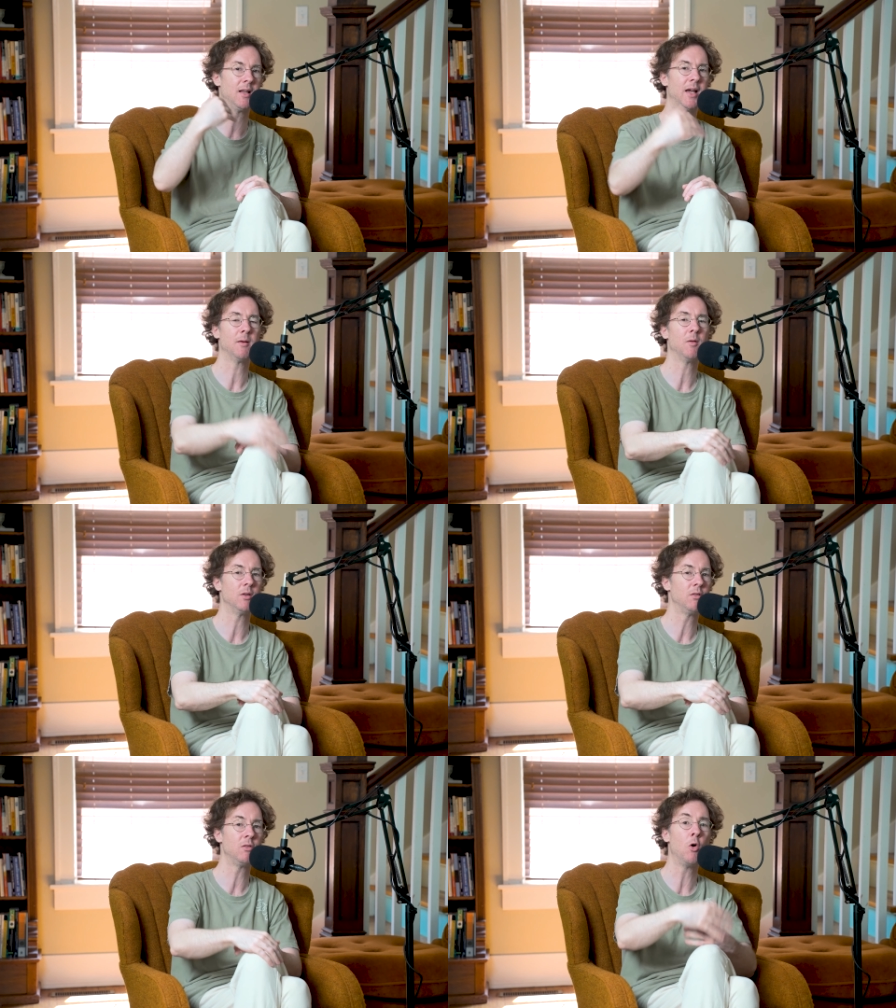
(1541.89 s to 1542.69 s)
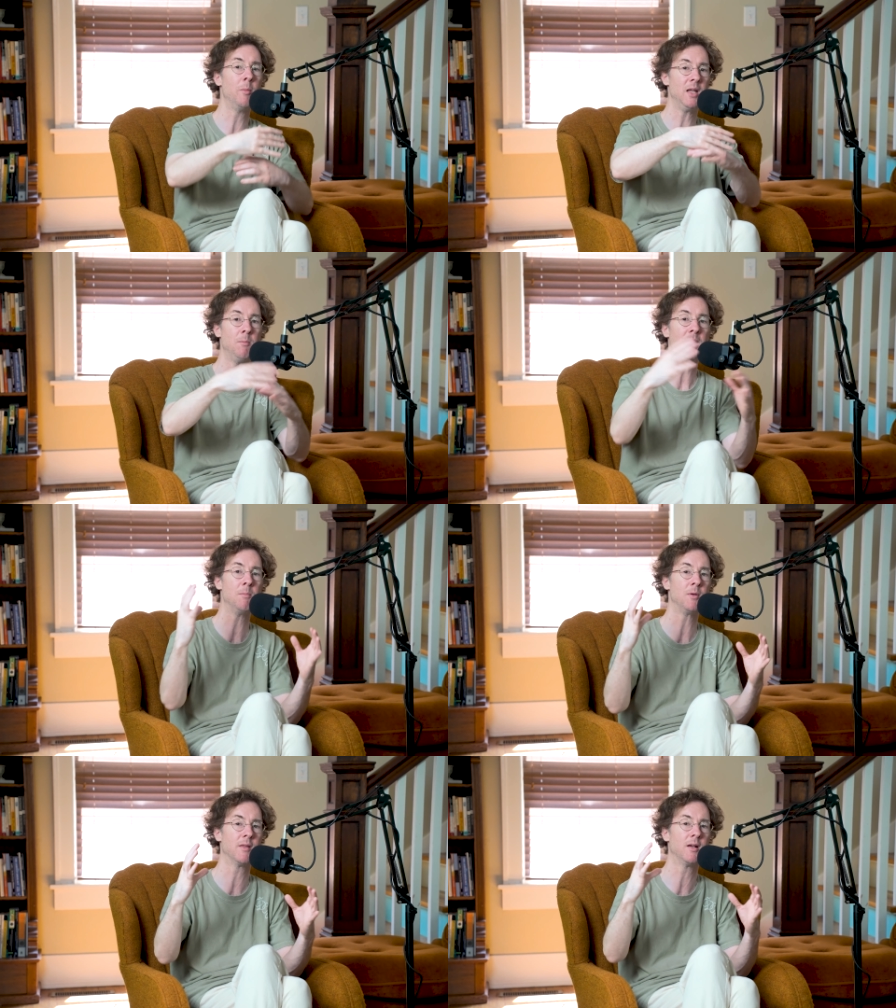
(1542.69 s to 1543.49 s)
Like so many
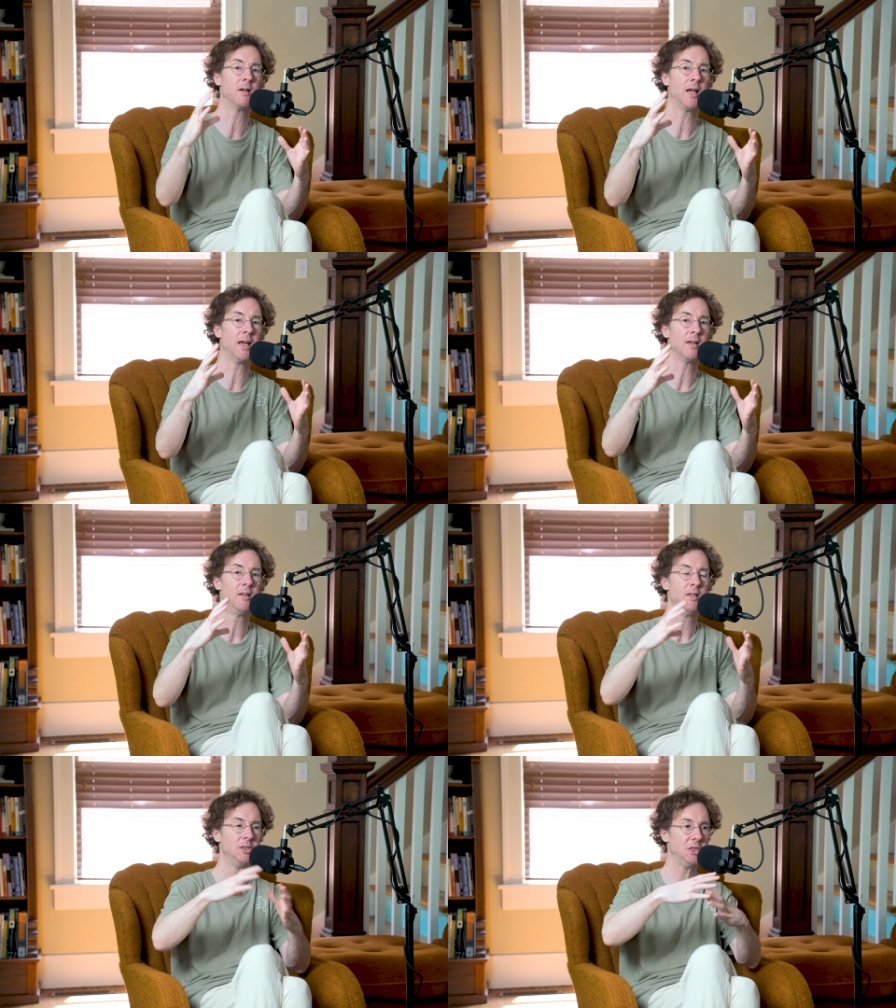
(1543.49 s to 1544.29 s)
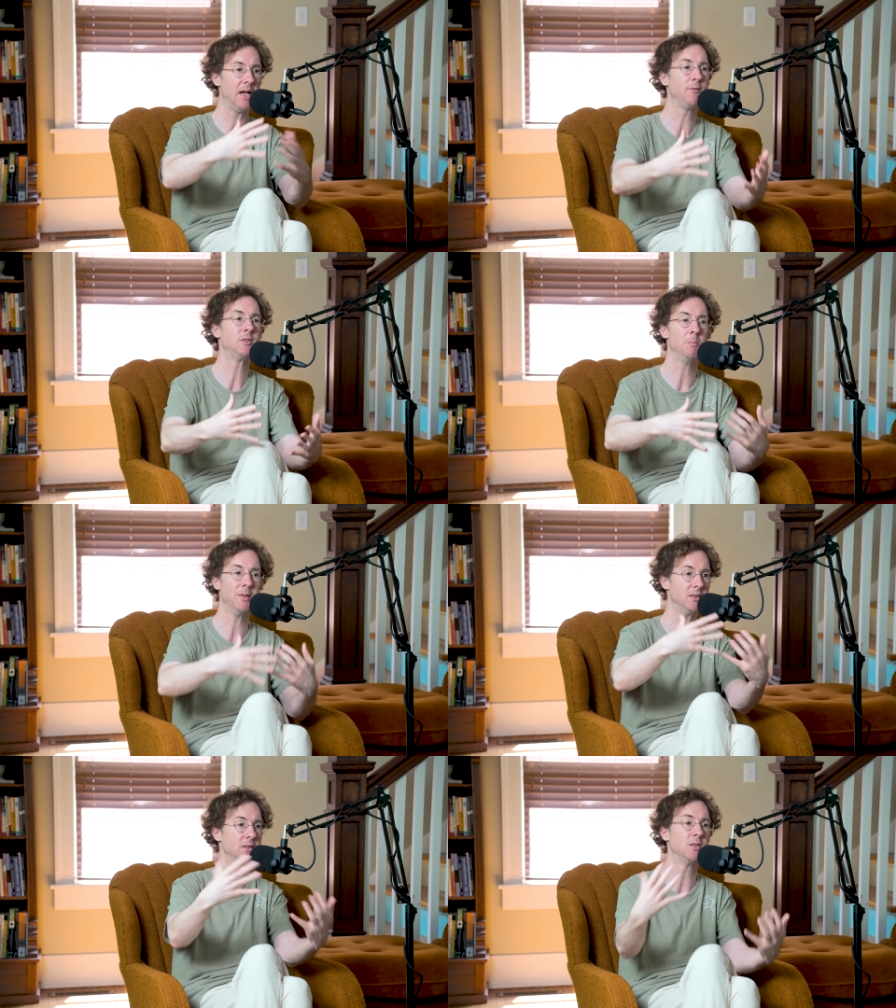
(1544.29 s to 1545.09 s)
people that are like chefs and
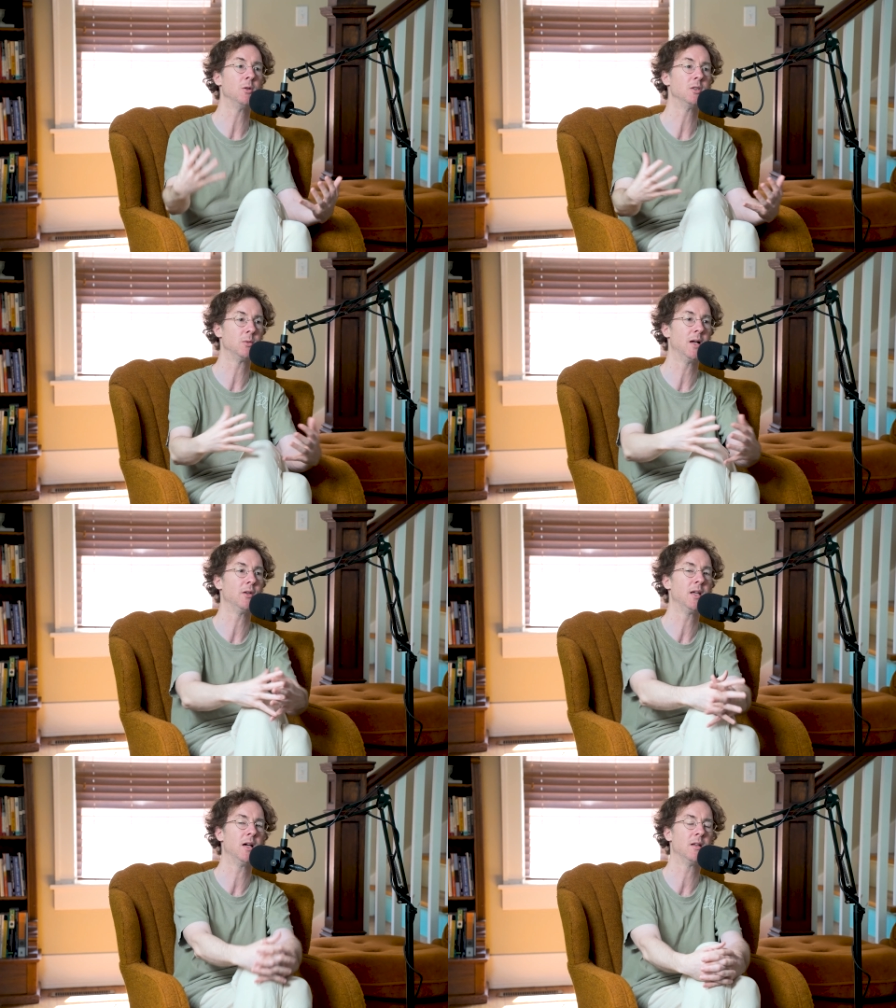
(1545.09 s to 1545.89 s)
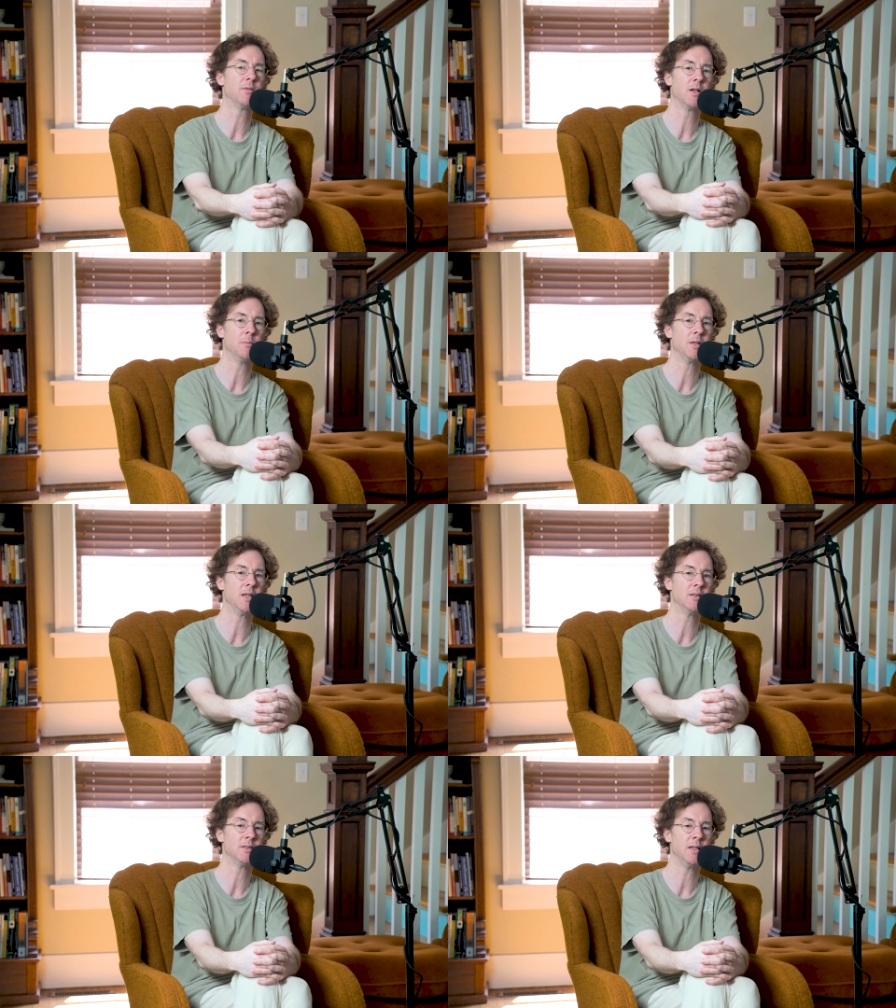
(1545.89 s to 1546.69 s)
business owners around town have come to
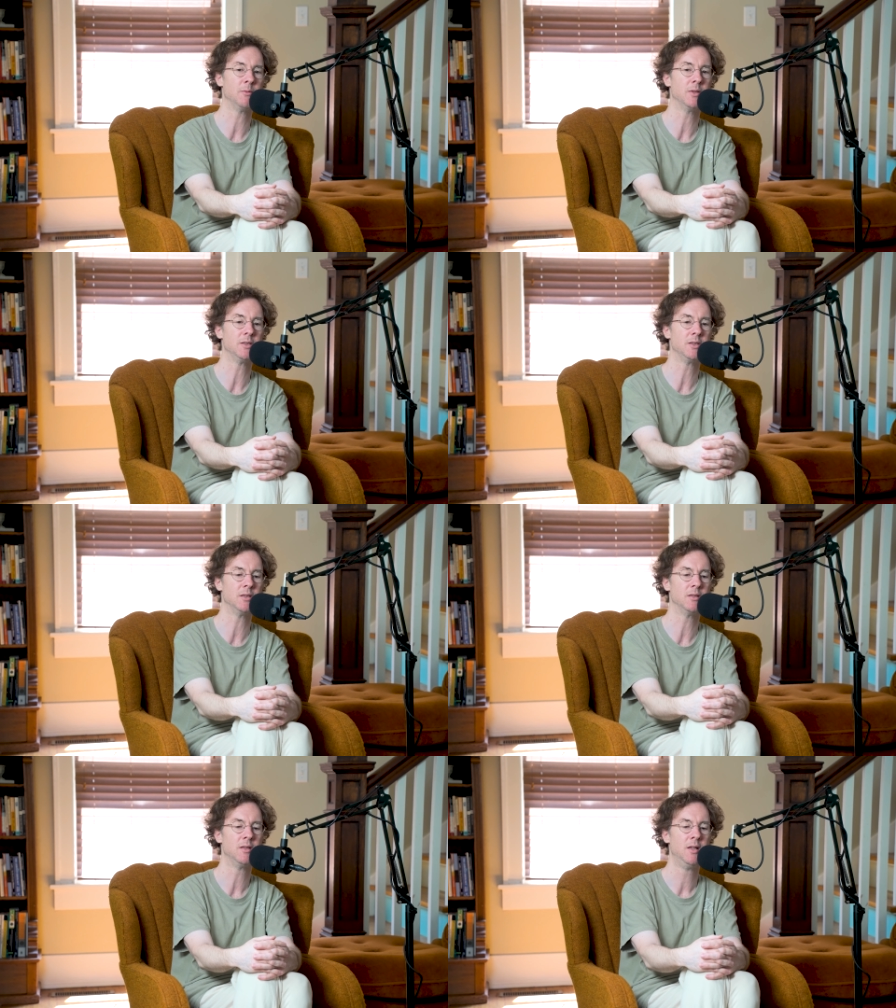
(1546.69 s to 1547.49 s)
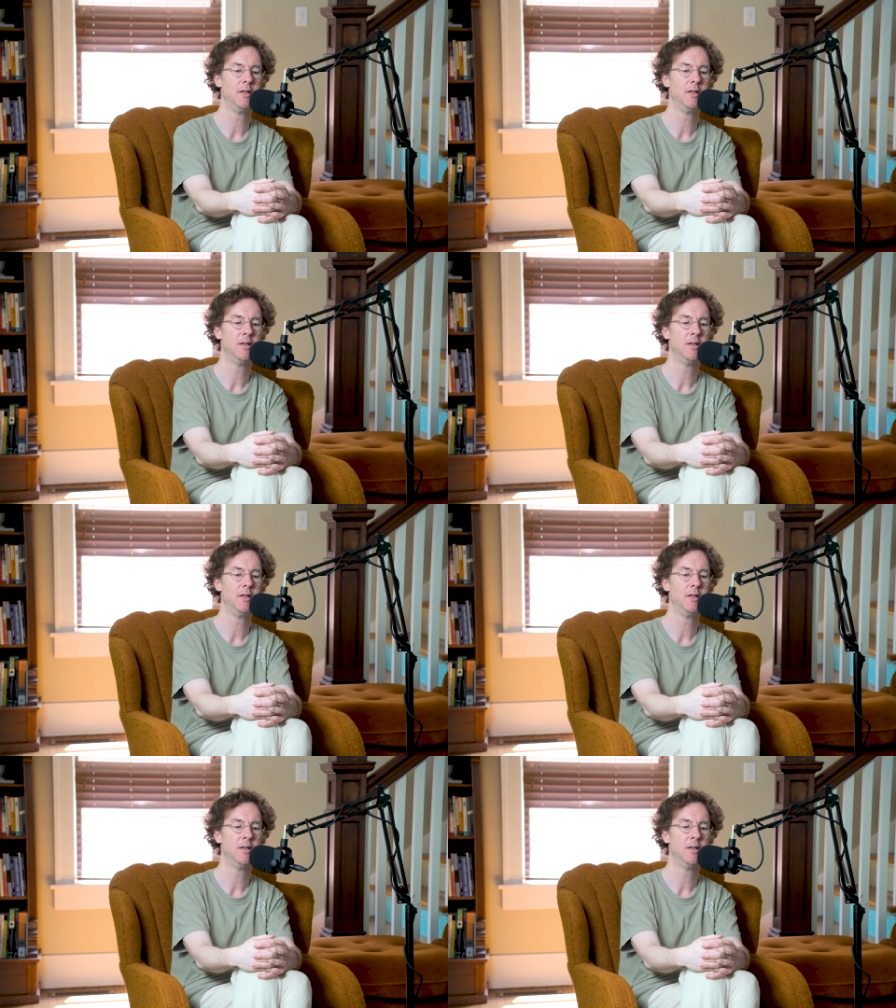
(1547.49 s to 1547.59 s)
get a sandwich and